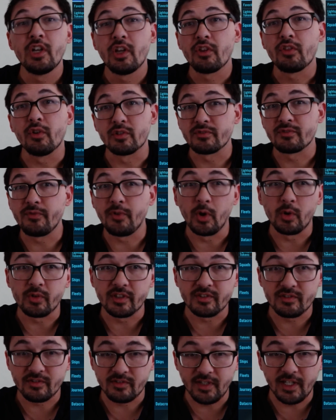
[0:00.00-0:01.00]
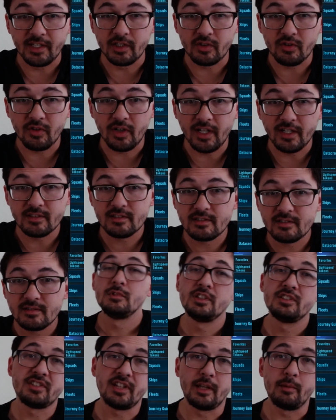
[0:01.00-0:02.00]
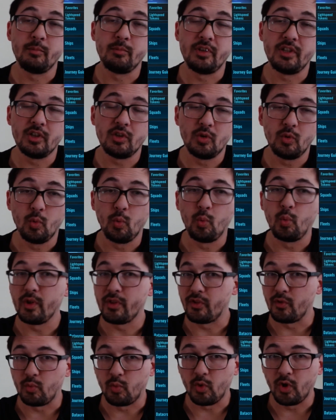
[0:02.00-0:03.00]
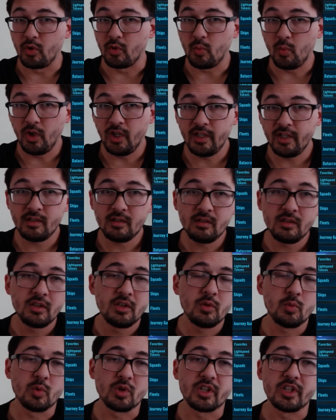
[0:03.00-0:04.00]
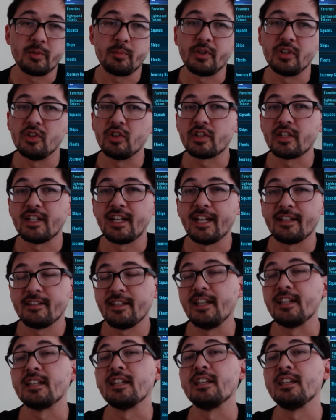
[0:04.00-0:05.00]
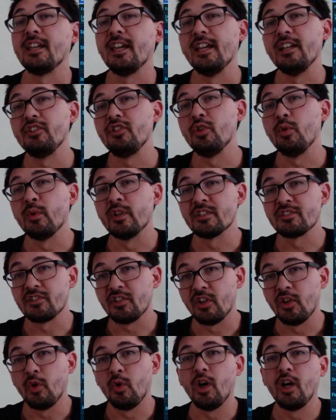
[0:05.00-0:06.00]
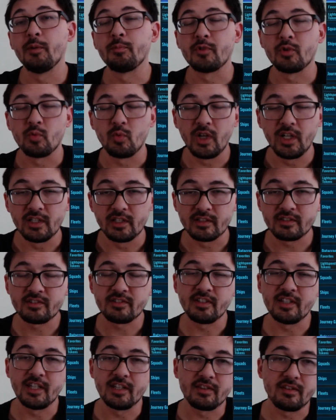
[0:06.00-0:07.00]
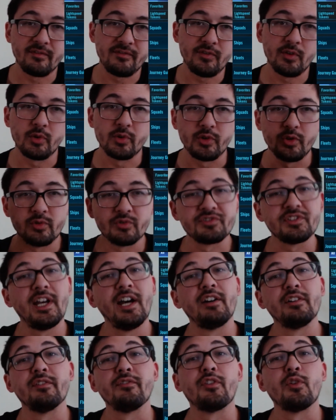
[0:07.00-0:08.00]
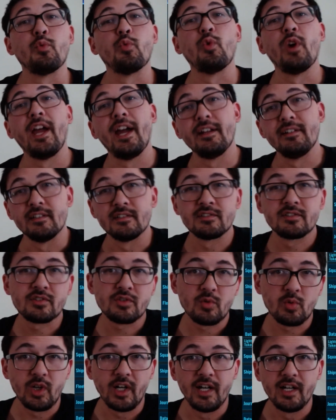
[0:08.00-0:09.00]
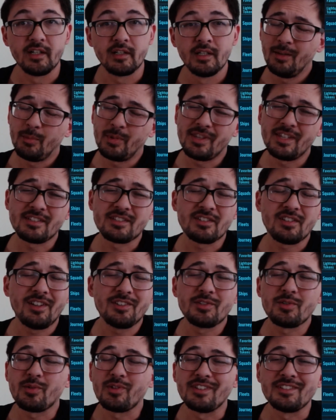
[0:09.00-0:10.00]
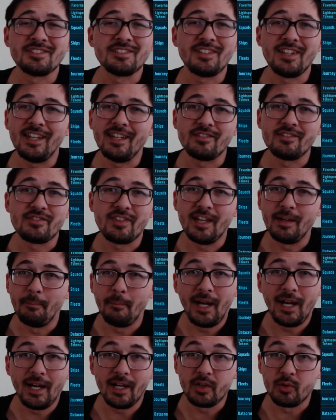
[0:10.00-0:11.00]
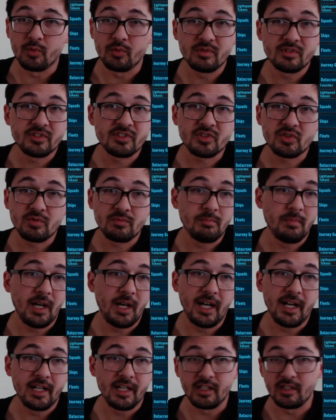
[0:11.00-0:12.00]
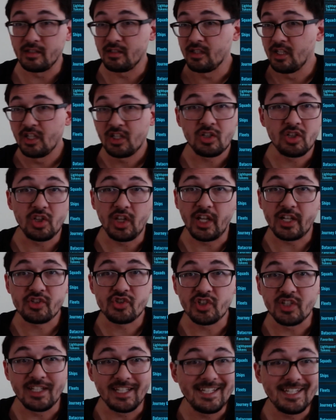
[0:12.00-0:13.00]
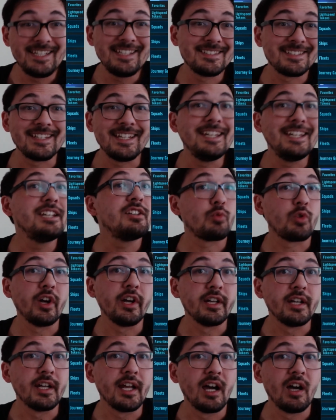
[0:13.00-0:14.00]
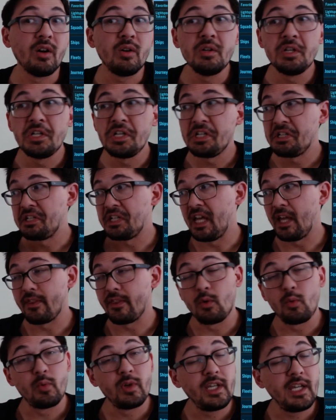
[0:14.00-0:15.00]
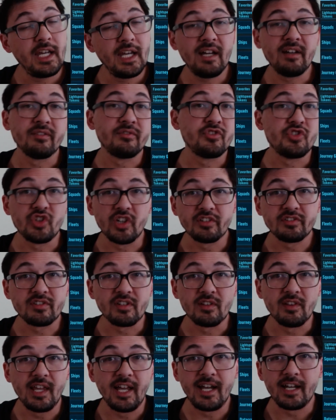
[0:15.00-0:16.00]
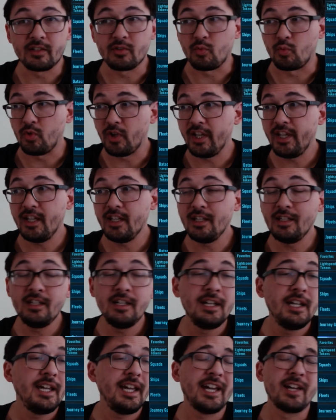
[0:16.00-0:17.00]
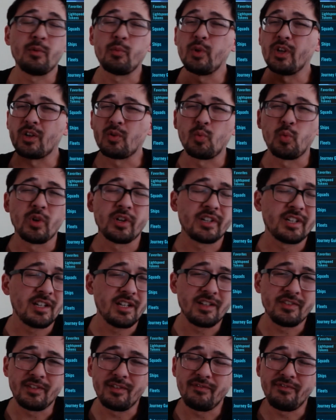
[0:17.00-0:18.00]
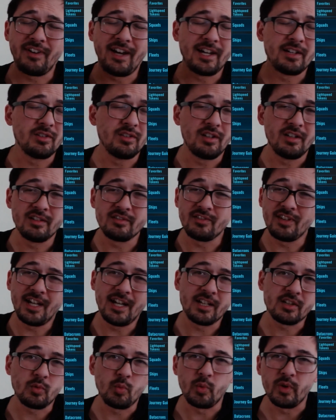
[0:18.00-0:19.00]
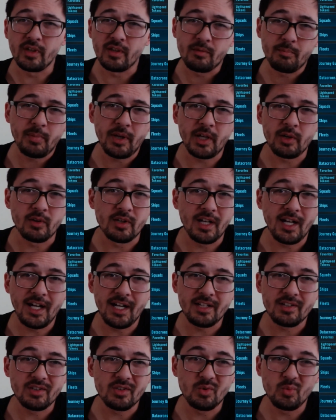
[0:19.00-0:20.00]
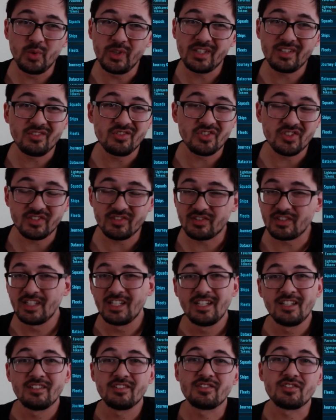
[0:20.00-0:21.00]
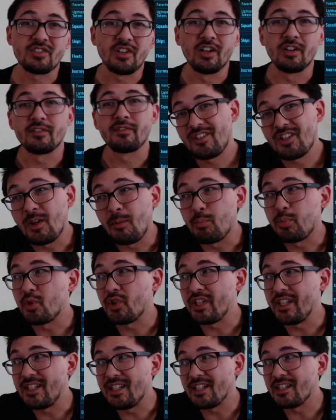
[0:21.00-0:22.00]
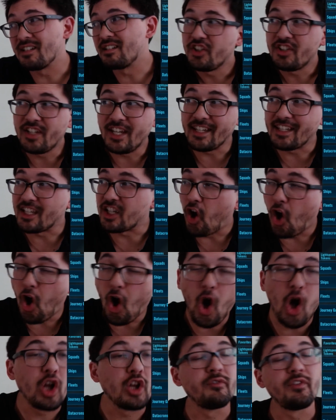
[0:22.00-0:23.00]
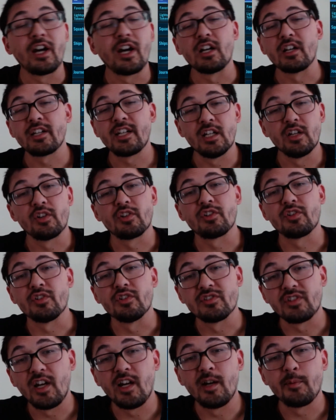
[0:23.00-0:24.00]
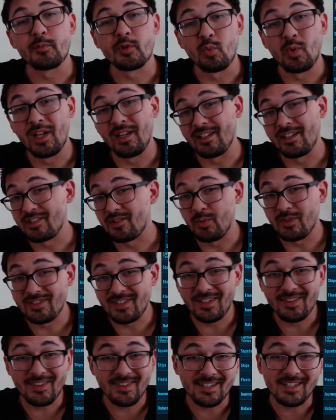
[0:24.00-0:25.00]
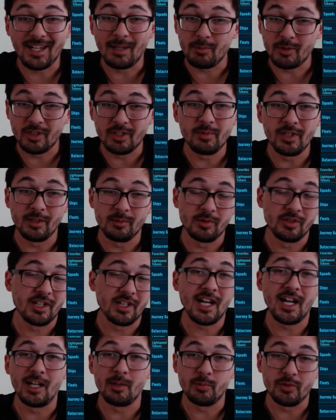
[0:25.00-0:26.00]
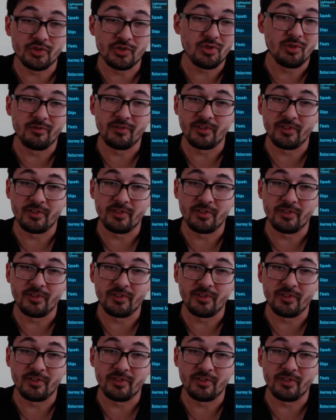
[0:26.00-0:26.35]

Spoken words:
those focus Datacrons. Same deal with the Rogue One. We're going to be looking at taking K2SO up to relics to get the full use out of the Radis Cron. But this is also the stage that my collection is in right now that we have just unlocked Rey and we are working on the final unlock with Pirate Hondo. We can just start taking all of our characters up to relics, which I think I'm going to be able to accomplish over